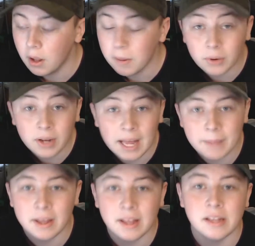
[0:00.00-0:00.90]

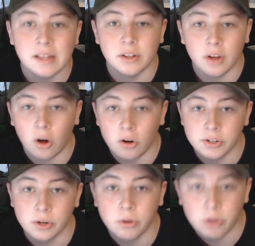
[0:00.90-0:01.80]
Pre-aiming is
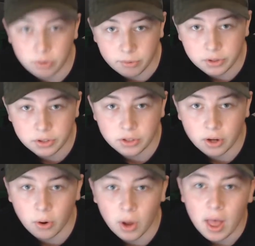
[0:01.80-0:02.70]
also huge, so